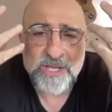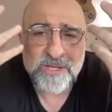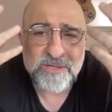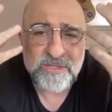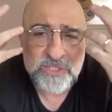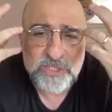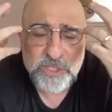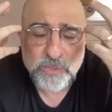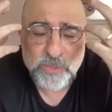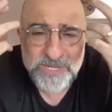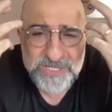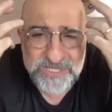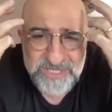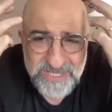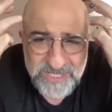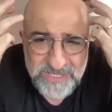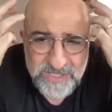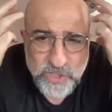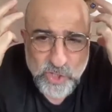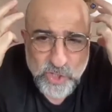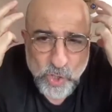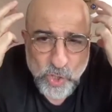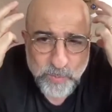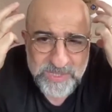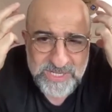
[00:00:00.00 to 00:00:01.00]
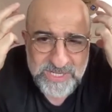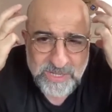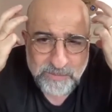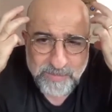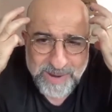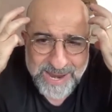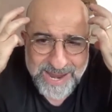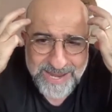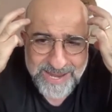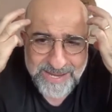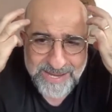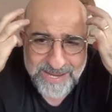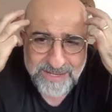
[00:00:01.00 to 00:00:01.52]
in his comedy
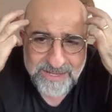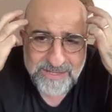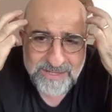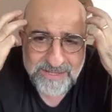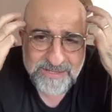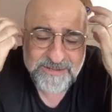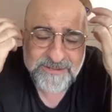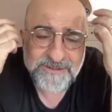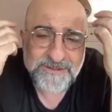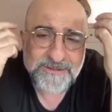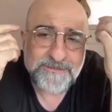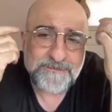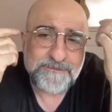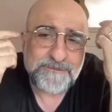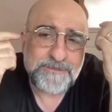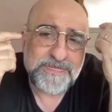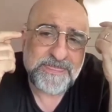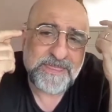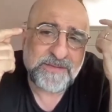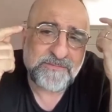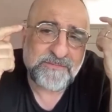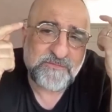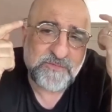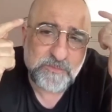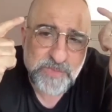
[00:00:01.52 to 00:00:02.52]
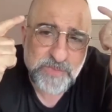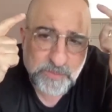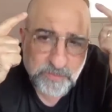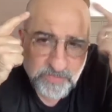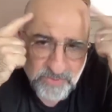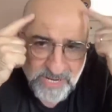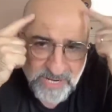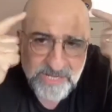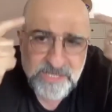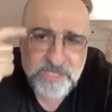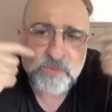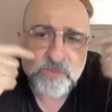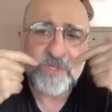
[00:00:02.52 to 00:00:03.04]
bank that from the
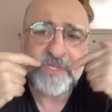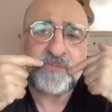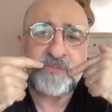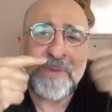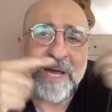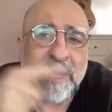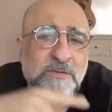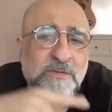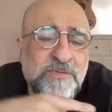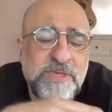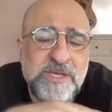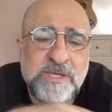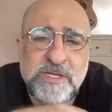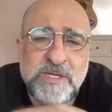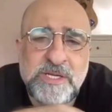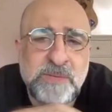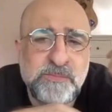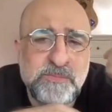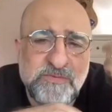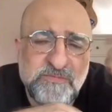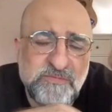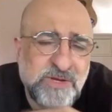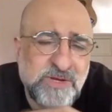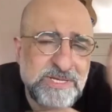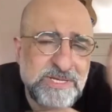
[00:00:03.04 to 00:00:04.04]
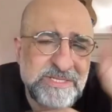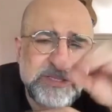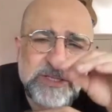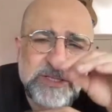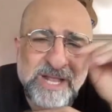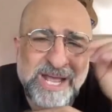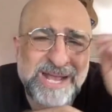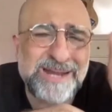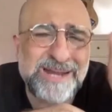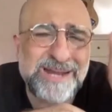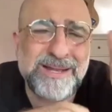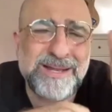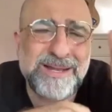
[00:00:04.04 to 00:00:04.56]
brain to his mouth, he could improvise
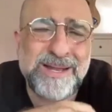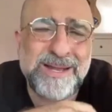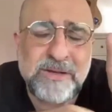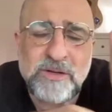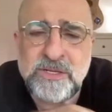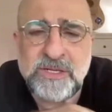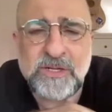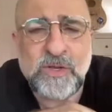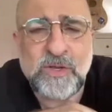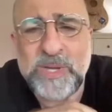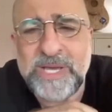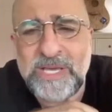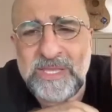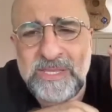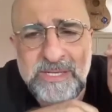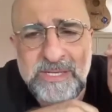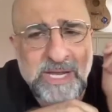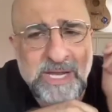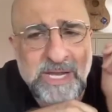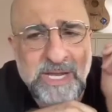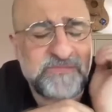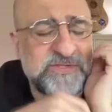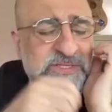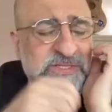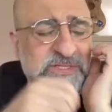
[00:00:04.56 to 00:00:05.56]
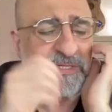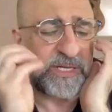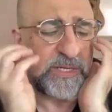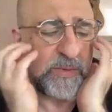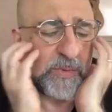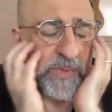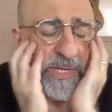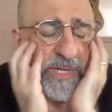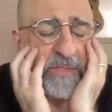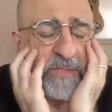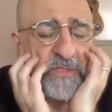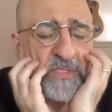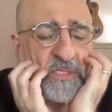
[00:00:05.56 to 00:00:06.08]
like quicker than I've seen
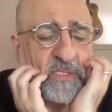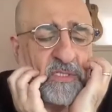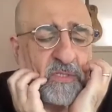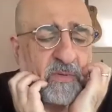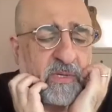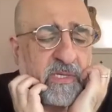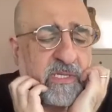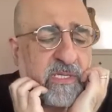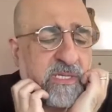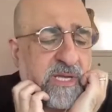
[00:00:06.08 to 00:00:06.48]
anyone else do it.